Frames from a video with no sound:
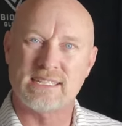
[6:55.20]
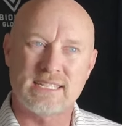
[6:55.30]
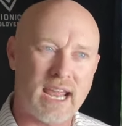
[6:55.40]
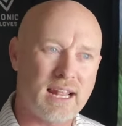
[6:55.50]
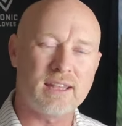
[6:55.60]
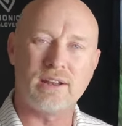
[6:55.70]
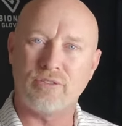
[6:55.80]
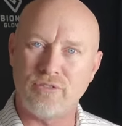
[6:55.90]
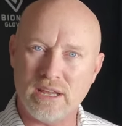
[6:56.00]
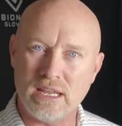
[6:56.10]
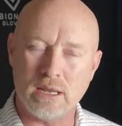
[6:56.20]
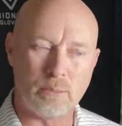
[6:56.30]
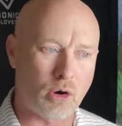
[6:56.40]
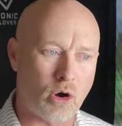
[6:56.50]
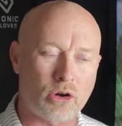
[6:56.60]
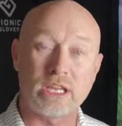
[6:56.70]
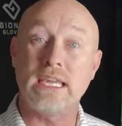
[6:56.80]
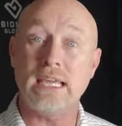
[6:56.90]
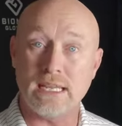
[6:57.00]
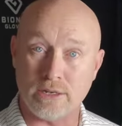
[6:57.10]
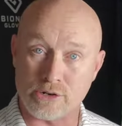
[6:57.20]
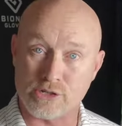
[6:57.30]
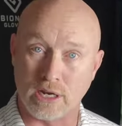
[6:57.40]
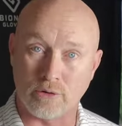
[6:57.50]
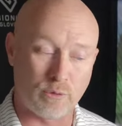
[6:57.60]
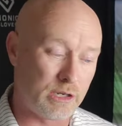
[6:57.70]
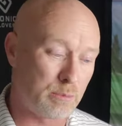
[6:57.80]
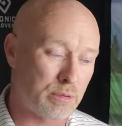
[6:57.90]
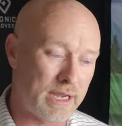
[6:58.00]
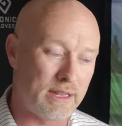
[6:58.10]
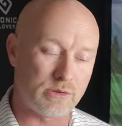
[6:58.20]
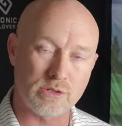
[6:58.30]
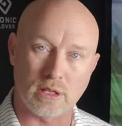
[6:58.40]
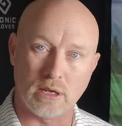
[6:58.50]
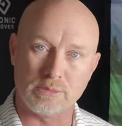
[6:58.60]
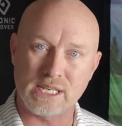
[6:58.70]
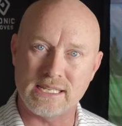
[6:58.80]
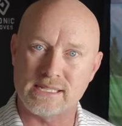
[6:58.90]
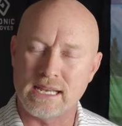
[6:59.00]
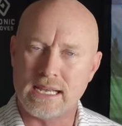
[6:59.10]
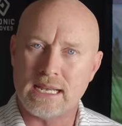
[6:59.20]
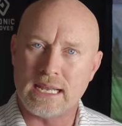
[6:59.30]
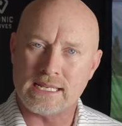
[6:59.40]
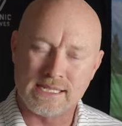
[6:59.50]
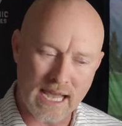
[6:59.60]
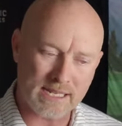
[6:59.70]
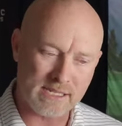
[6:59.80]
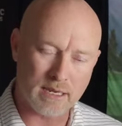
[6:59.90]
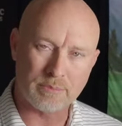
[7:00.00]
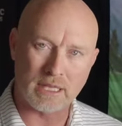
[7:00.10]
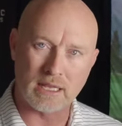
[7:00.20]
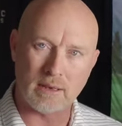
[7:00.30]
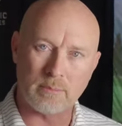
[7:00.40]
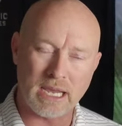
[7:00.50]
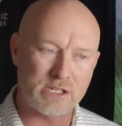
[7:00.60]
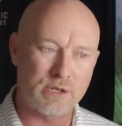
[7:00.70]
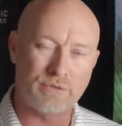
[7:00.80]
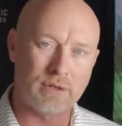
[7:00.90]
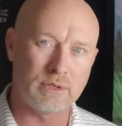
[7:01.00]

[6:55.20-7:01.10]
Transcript: telling a fib or, or kidding yourself when you play those clubs? Is is that something that makes you feel